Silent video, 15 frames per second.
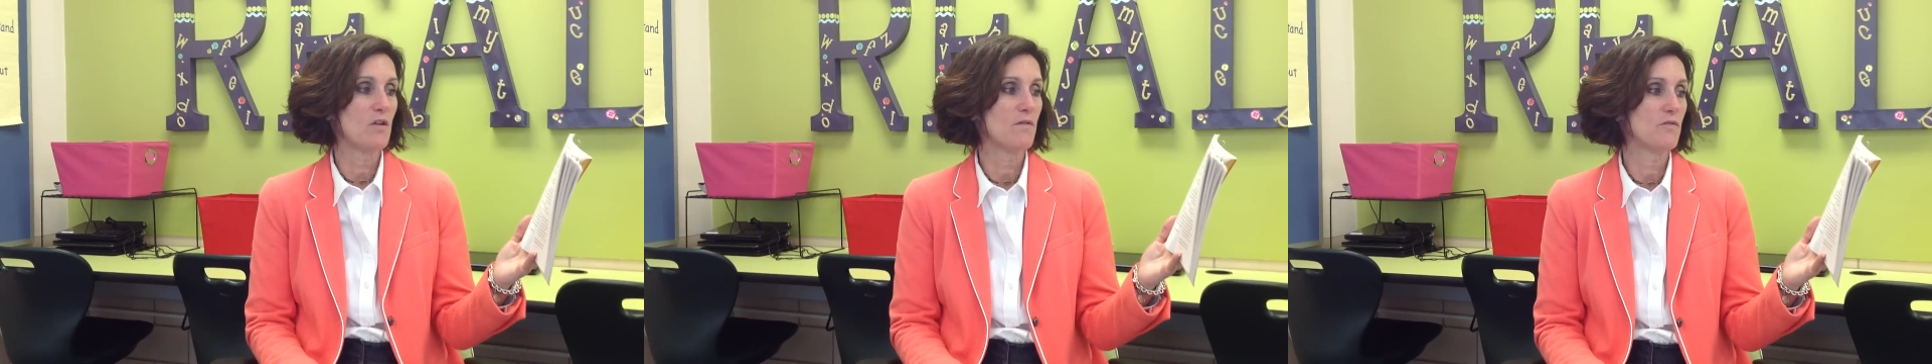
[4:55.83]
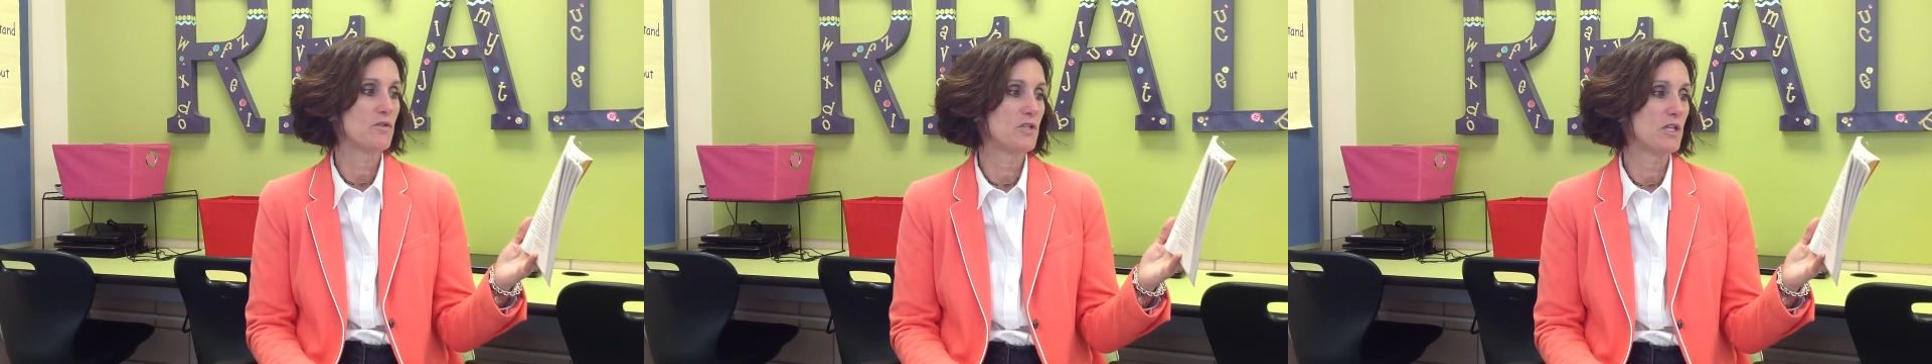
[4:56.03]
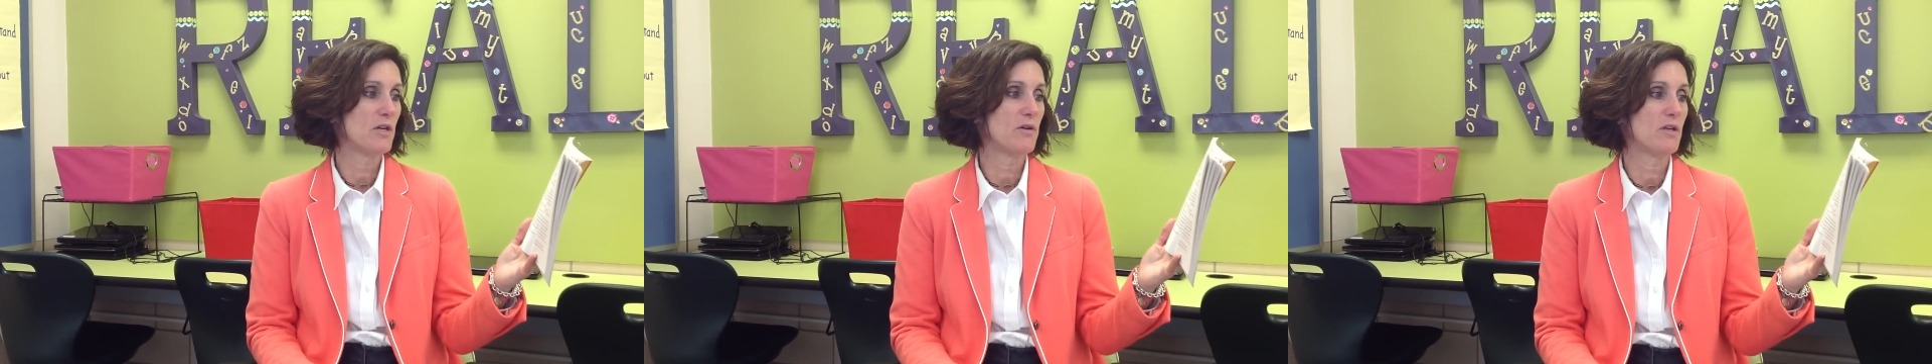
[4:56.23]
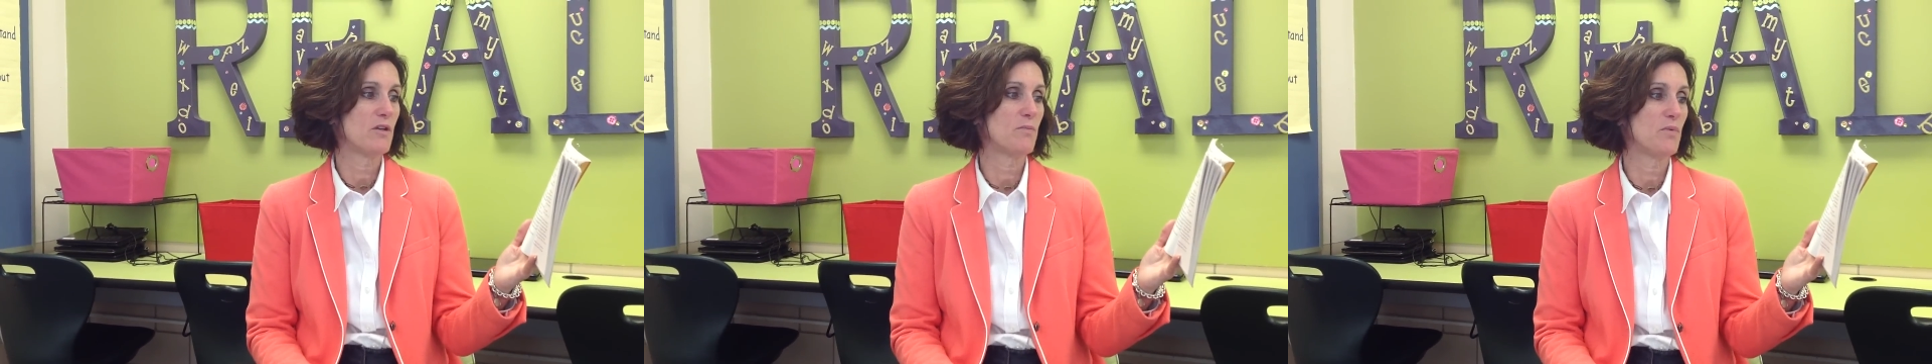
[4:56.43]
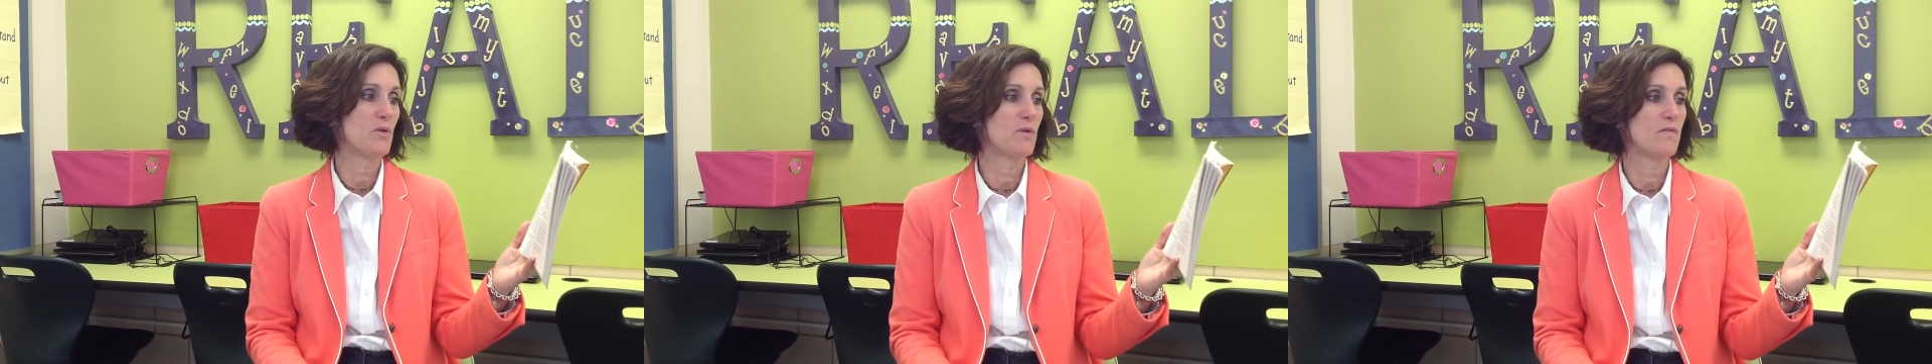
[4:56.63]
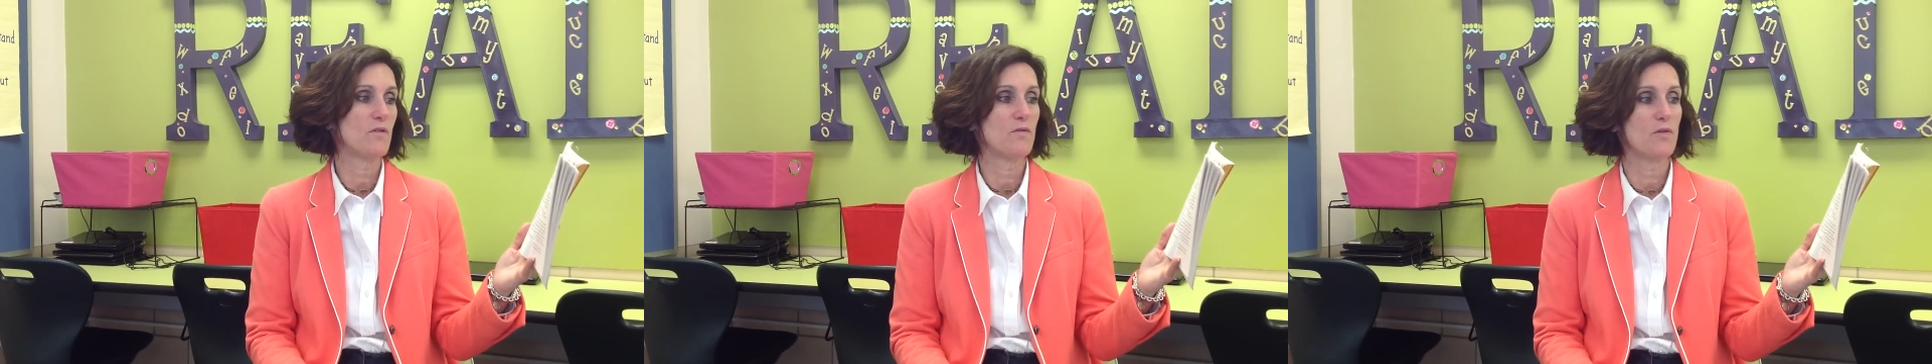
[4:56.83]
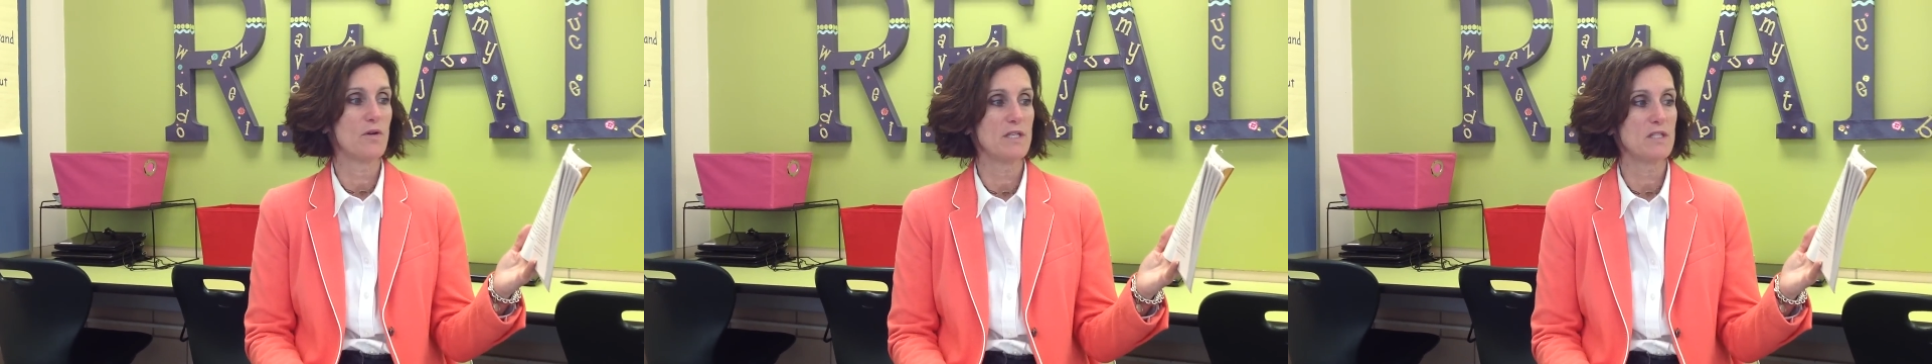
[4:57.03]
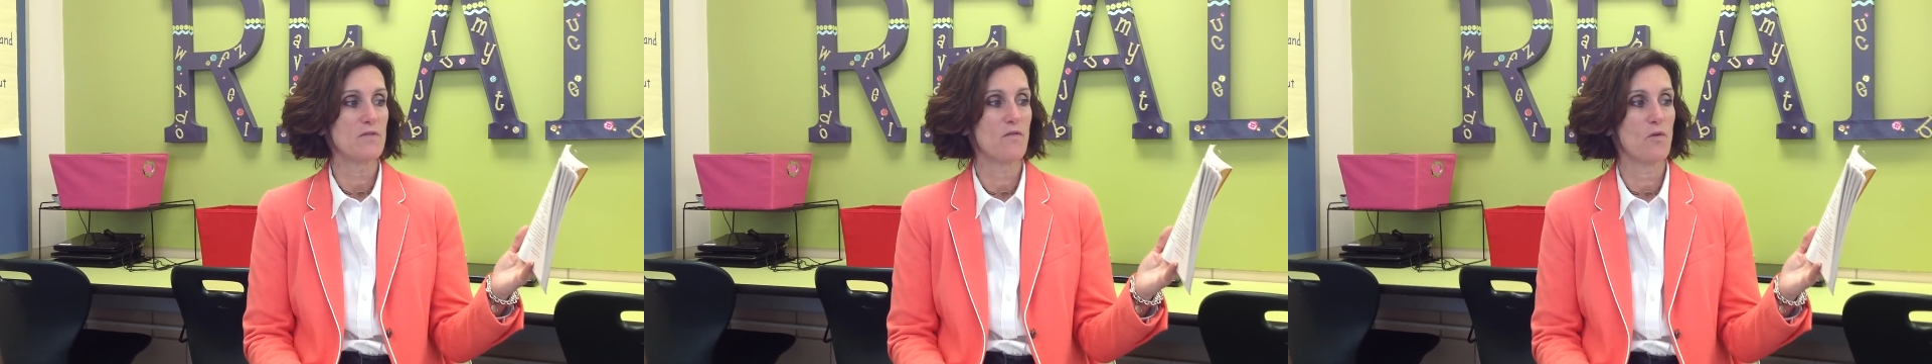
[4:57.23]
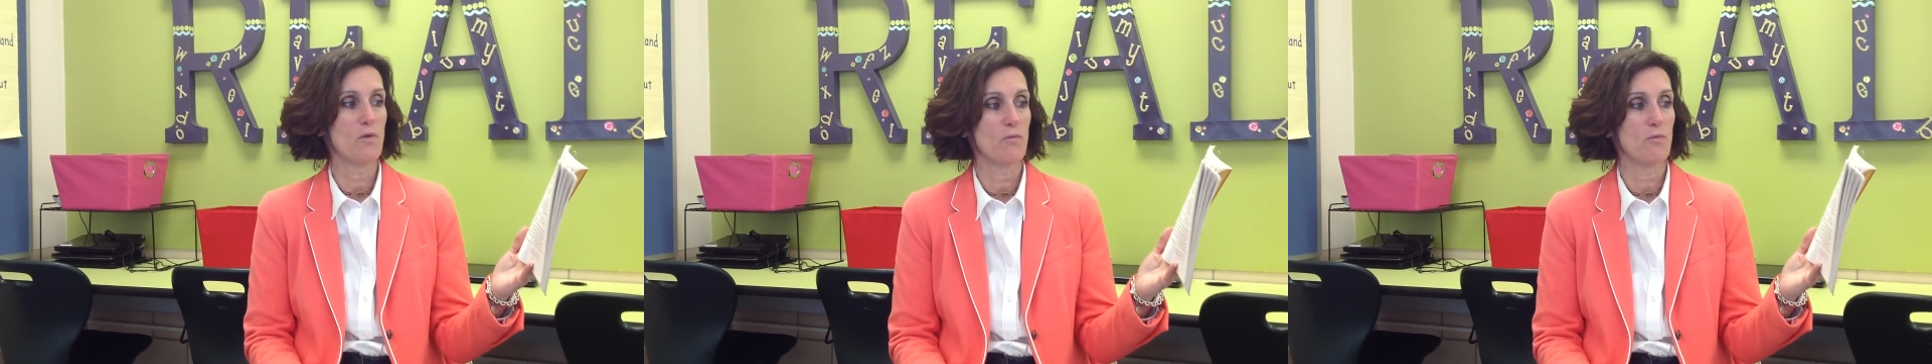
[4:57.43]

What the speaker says: you for sharing your beautiful voice